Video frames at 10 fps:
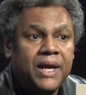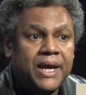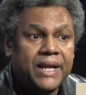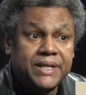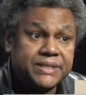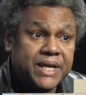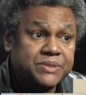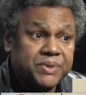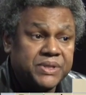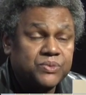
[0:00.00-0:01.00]
and this
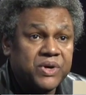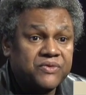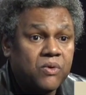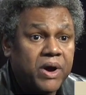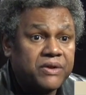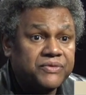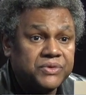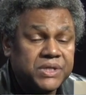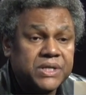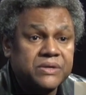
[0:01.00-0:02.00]
has been this way for quite a few
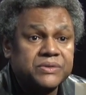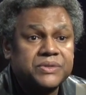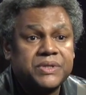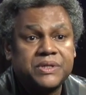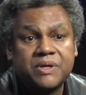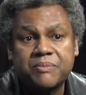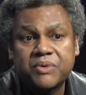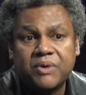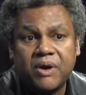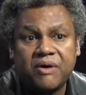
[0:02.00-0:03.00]
years, the
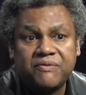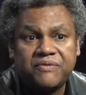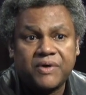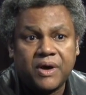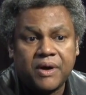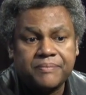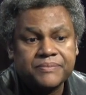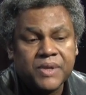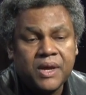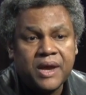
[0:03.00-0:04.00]
number of uh,
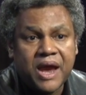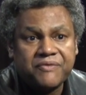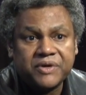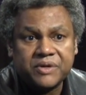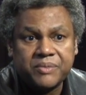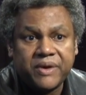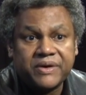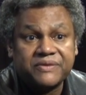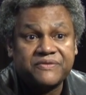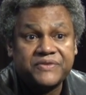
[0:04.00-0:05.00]

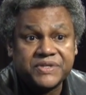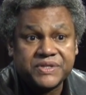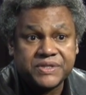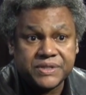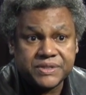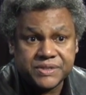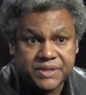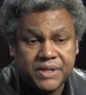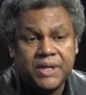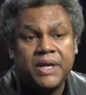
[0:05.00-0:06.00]
African-American
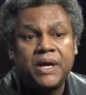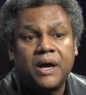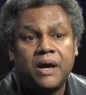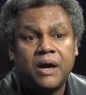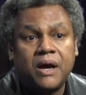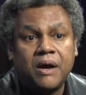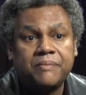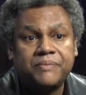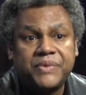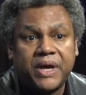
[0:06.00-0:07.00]
physicists
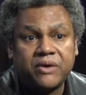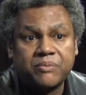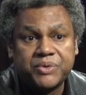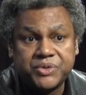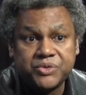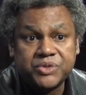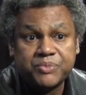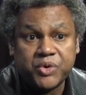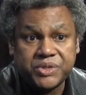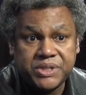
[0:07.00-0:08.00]
um, that are
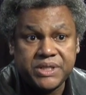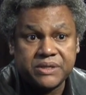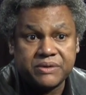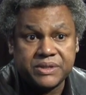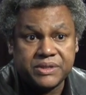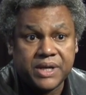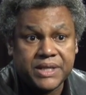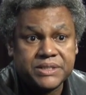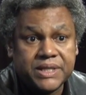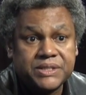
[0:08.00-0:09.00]
produced per year in the
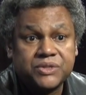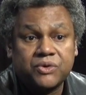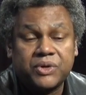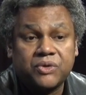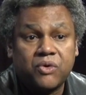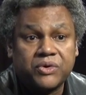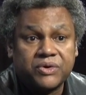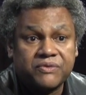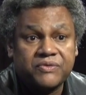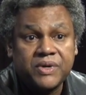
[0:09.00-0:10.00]
United States is on the
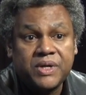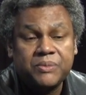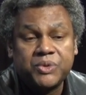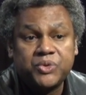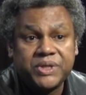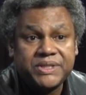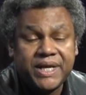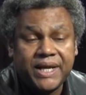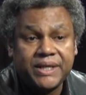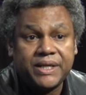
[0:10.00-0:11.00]
order of between
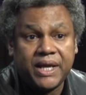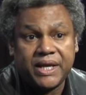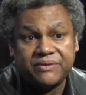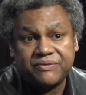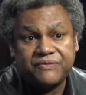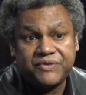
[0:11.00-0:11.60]
10 and